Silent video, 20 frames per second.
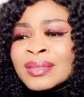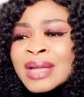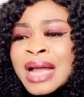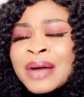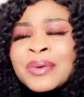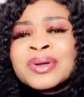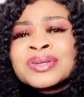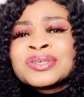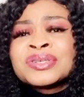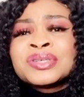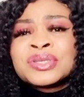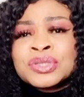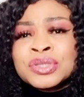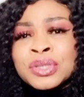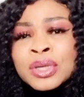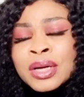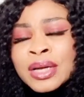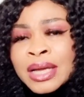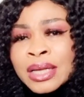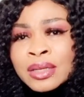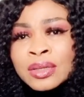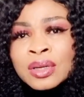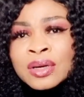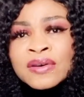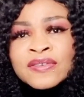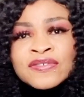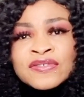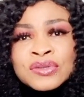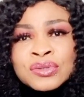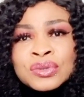I wasn't strong
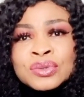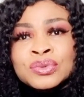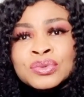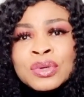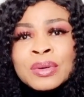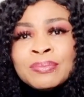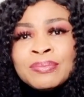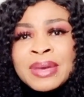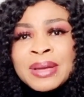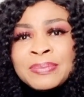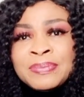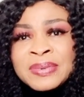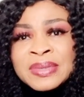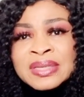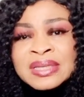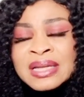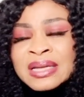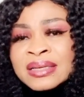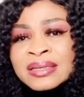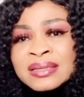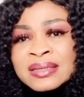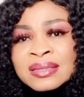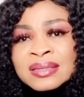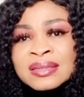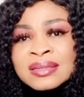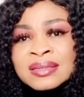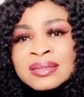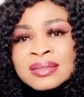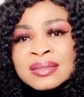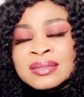enough to run my
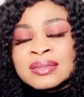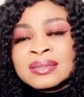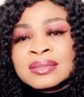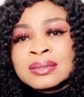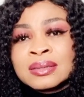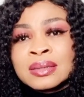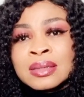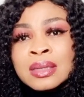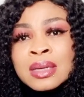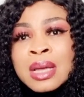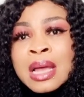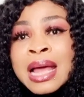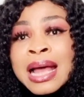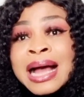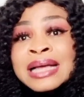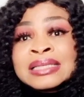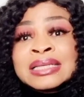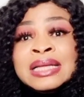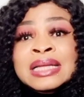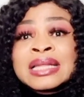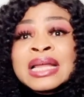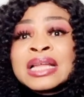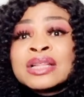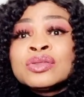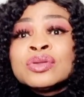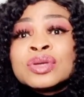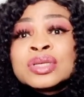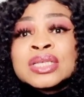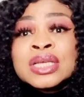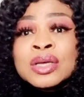business. I started
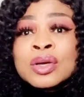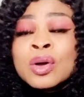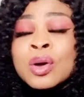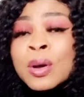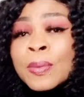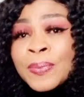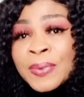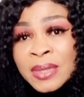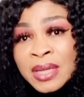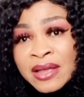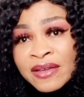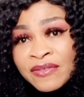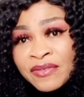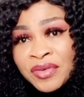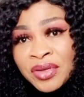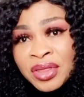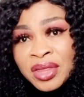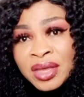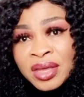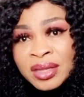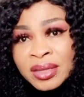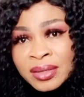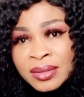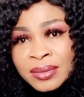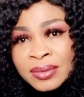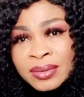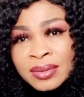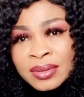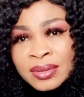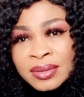losing hope in everything.
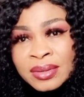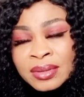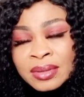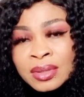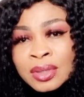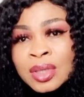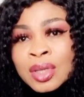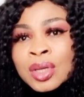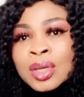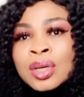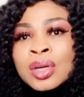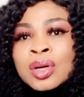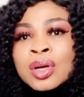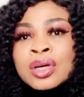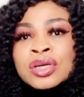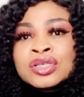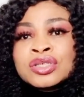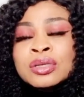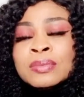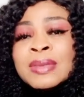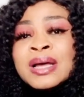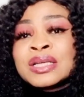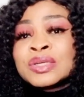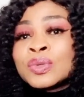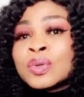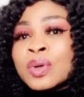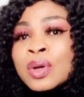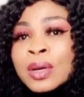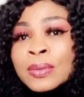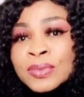Customers
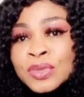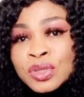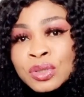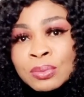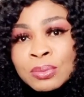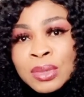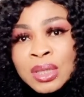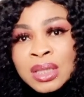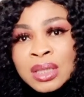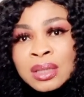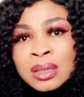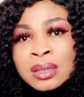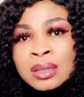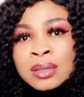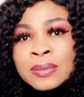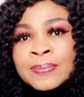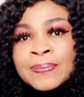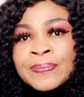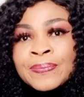will come to me.